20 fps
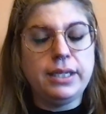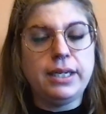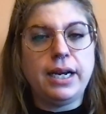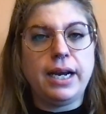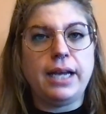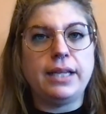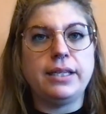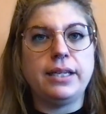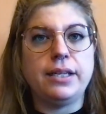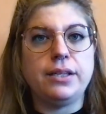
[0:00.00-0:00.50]

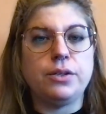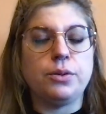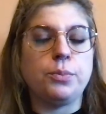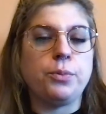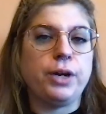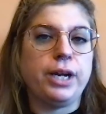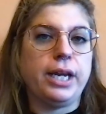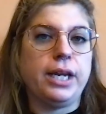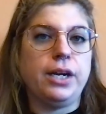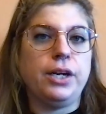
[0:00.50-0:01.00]
And then they'll
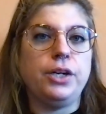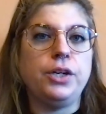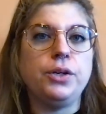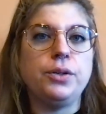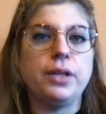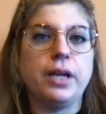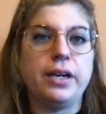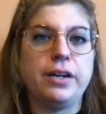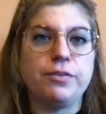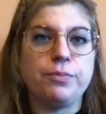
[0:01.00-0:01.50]
bring in a new
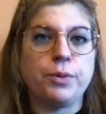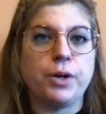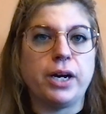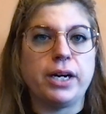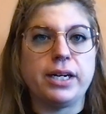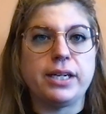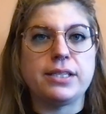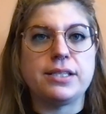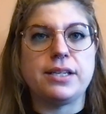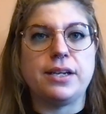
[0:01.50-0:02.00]
line of
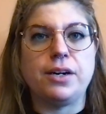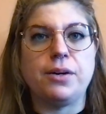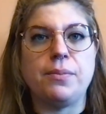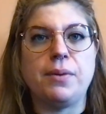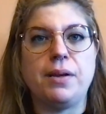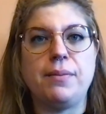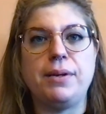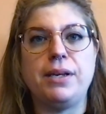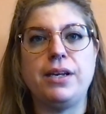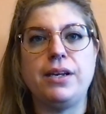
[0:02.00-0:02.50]
products that are
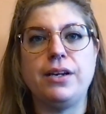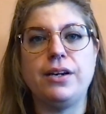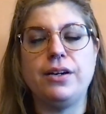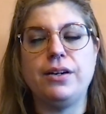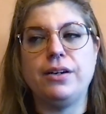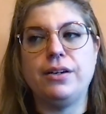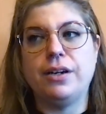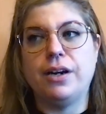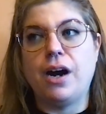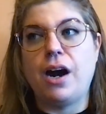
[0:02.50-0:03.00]
maybe
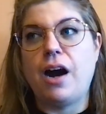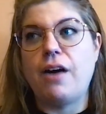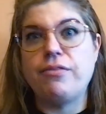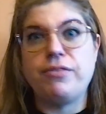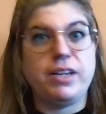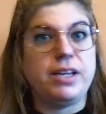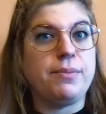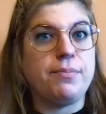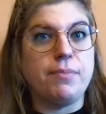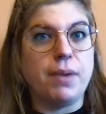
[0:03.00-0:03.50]

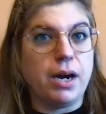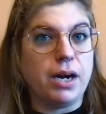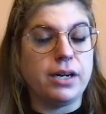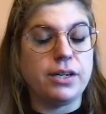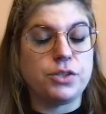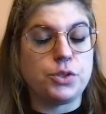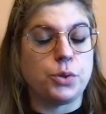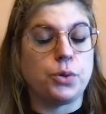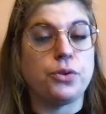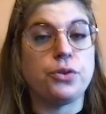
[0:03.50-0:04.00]
coffee
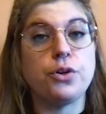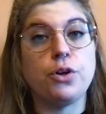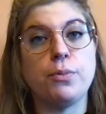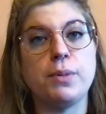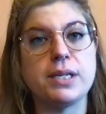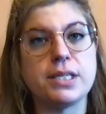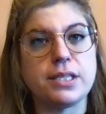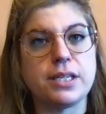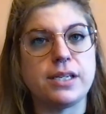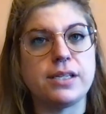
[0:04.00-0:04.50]
mugs or
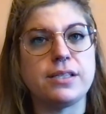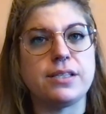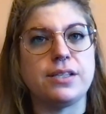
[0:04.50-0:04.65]
thermoses.